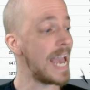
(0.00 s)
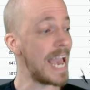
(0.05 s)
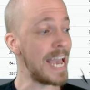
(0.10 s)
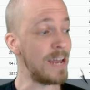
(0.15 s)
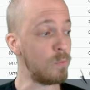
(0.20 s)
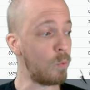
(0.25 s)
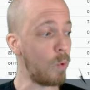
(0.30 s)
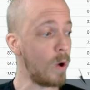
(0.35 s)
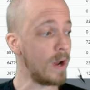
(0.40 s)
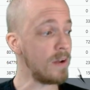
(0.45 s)

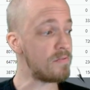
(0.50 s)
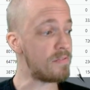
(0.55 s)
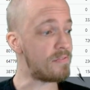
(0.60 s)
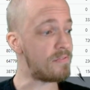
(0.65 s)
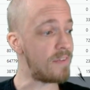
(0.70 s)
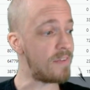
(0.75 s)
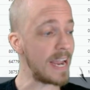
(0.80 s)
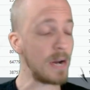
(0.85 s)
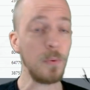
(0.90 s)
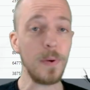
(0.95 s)
And one
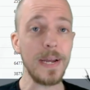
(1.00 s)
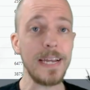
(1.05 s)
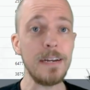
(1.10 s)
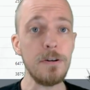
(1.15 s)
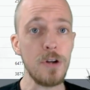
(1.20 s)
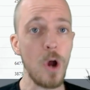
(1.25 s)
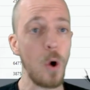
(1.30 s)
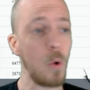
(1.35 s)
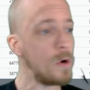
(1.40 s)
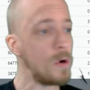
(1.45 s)
very
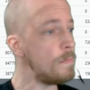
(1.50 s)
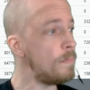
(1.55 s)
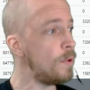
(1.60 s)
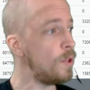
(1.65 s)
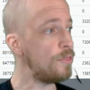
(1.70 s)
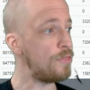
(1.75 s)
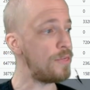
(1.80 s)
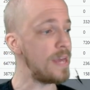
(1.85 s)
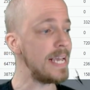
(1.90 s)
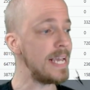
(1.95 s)
notable
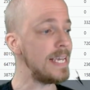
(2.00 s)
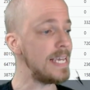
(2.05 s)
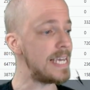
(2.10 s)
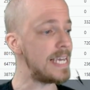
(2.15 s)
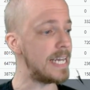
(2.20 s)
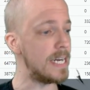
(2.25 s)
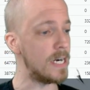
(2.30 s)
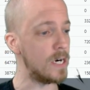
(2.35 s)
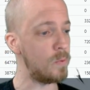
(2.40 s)
thing here